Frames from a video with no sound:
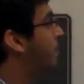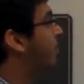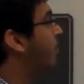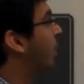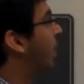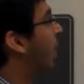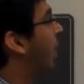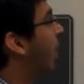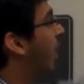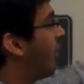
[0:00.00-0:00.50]

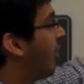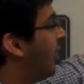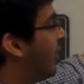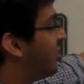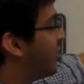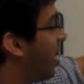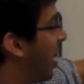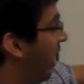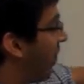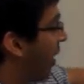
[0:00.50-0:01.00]
a trellis
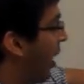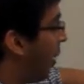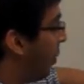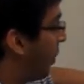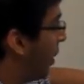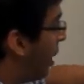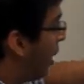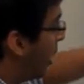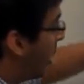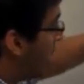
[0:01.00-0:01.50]
diagram.
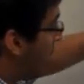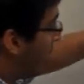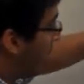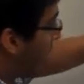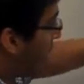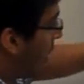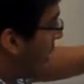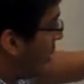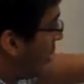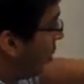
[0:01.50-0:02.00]

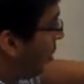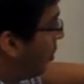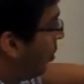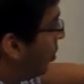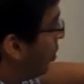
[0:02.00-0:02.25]
So